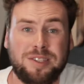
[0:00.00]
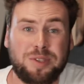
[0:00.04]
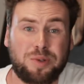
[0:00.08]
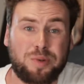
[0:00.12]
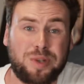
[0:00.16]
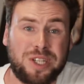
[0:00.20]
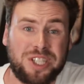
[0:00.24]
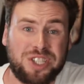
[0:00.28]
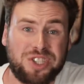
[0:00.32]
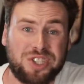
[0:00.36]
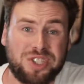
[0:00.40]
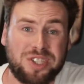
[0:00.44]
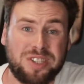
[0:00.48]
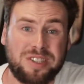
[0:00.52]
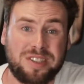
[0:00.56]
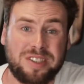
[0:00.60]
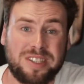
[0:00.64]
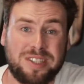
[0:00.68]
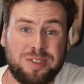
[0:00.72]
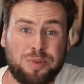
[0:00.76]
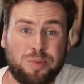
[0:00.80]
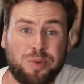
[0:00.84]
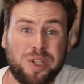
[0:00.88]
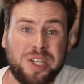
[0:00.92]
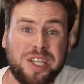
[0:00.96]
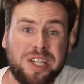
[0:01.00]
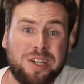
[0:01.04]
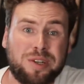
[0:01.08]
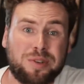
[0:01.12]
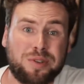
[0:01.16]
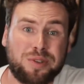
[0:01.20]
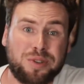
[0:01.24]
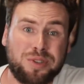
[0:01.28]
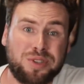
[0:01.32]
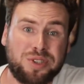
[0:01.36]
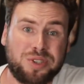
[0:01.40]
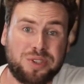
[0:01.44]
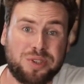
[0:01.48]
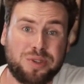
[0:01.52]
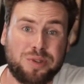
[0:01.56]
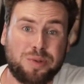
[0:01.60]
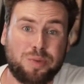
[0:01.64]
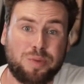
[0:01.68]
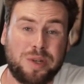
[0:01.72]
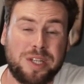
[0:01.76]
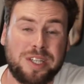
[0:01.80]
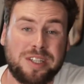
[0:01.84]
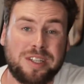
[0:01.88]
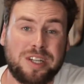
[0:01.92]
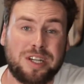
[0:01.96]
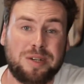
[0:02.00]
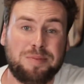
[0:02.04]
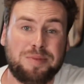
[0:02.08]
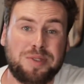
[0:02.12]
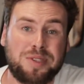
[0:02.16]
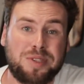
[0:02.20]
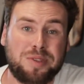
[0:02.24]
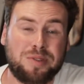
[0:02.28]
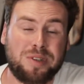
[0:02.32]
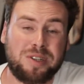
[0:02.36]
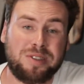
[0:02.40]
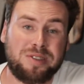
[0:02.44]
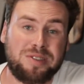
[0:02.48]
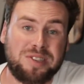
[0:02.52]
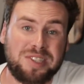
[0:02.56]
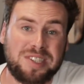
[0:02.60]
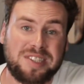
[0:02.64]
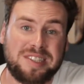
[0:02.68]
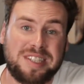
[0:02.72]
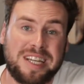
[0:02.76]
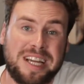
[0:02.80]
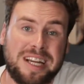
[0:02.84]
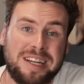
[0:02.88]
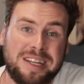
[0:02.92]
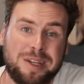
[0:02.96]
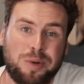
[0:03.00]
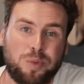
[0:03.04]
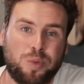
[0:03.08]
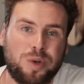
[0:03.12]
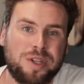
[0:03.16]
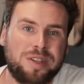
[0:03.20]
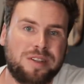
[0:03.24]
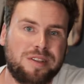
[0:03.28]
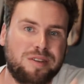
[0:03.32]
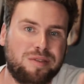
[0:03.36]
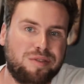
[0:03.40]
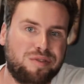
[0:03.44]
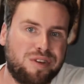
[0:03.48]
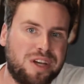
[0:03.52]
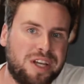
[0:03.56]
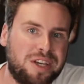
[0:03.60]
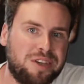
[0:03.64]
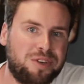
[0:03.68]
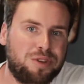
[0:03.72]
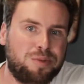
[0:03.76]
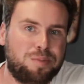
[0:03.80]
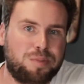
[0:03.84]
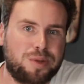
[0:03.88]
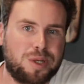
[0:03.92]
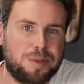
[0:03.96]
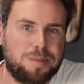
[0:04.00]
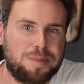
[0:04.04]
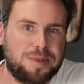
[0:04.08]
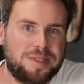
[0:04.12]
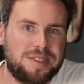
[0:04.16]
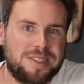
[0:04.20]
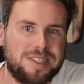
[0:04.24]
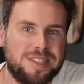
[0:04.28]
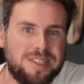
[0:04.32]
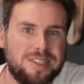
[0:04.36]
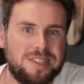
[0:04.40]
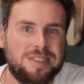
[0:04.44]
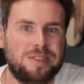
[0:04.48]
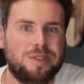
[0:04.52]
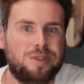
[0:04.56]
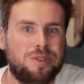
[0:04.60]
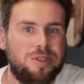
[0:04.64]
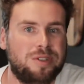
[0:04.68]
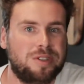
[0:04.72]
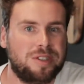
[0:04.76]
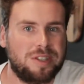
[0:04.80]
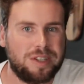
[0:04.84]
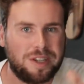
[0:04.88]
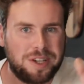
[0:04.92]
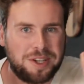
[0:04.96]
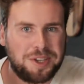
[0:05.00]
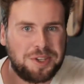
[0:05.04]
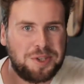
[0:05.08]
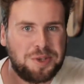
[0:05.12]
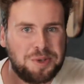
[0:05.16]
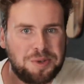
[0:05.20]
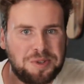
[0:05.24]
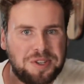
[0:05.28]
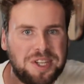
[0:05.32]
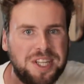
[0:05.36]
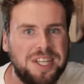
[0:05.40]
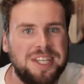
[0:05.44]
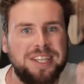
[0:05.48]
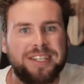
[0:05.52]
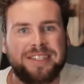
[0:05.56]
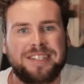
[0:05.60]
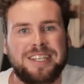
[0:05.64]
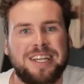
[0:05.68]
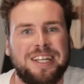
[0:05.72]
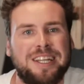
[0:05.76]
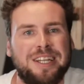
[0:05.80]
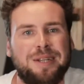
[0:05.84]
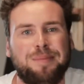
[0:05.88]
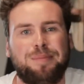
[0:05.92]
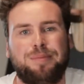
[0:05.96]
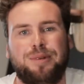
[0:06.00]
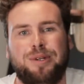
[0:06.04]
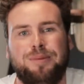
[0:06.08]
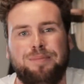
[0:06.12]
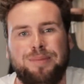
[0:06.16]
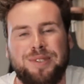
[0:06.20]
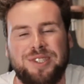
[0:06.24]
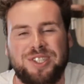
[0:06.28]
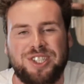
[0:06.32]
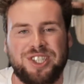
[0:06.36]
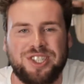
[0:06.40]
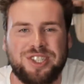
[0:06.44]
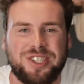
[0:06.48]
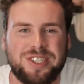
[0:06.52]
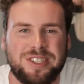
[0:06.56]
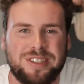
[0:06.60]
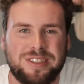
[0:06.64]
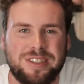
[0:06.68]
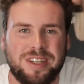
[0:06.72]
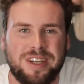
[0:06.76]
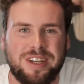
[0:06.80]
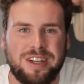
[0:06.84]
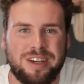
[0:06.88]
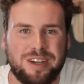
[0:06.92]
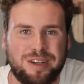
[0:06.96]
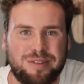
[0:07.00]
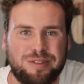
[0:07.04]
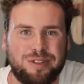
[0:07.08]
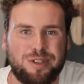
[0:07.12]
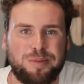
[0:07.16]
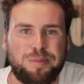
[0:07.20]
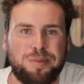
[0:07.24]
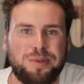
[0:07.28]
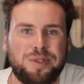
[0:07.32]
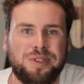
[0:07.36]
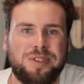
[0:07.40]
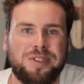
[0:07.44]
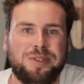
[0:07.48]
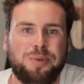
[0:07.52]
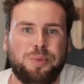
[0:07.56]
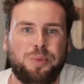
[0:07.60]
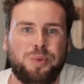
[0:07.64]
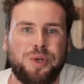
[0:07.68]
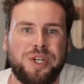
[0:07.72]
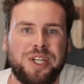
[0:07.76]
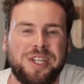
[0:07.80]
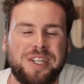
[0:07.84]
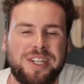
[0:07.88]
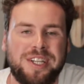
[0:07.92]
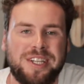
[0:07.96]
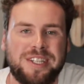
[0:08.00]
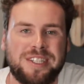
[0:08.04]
question is really crucial when it comes to understanding what the value proposition or the unique selling proposition of our product really